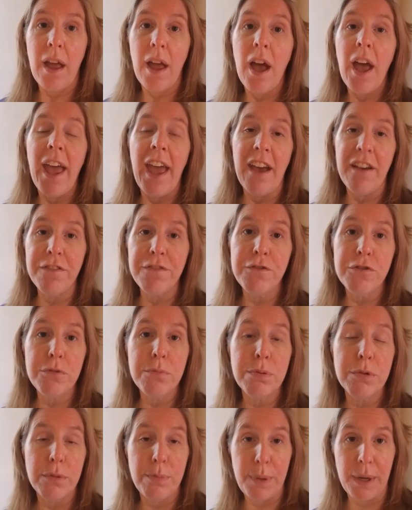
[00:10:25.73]
have food
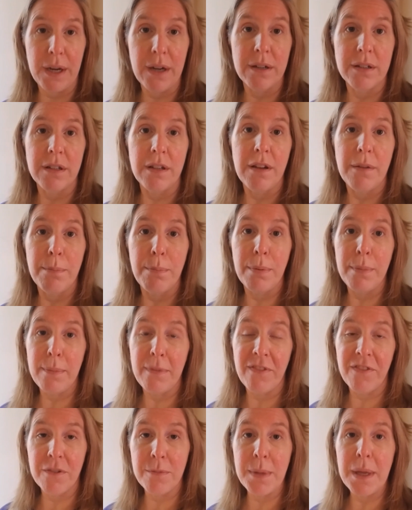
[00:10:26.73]
prepared
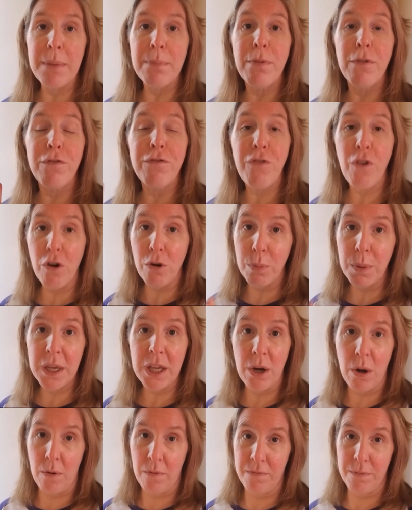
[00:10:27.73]
for me before we get
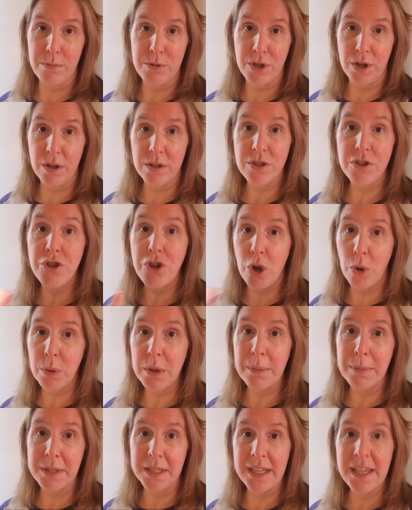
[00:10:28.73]
home from church. Know what
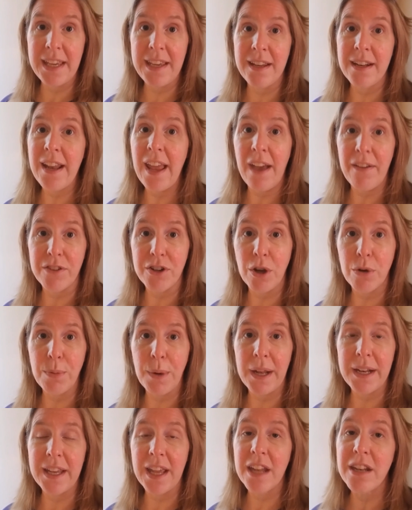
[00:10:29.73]
I'm going to eat and have it all
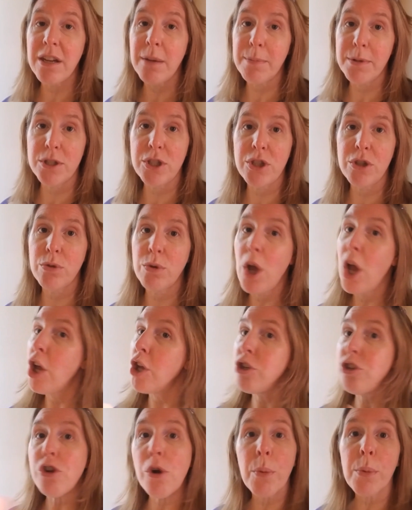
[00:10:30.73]
ready. And number two,
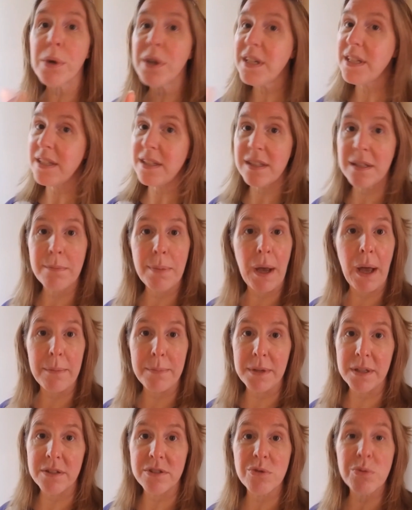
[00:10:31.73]
no more Instant Pot
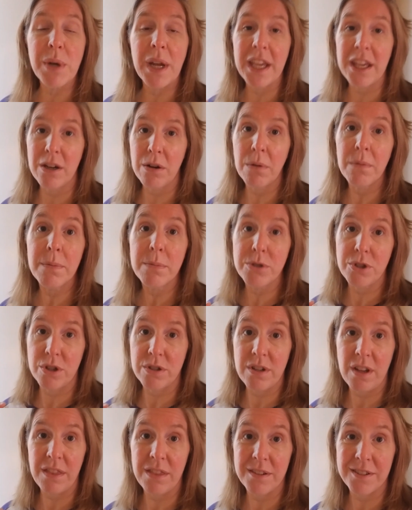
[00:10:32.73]
meals when I get home from
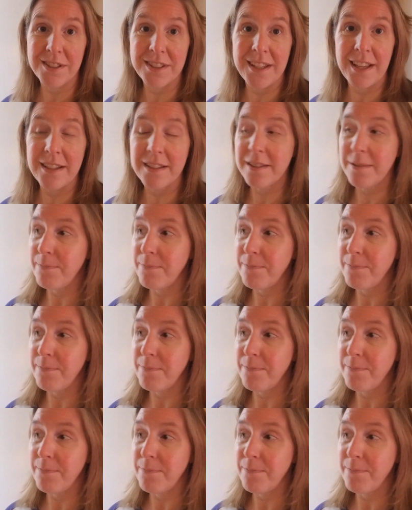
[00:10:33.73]
church on Thursdays.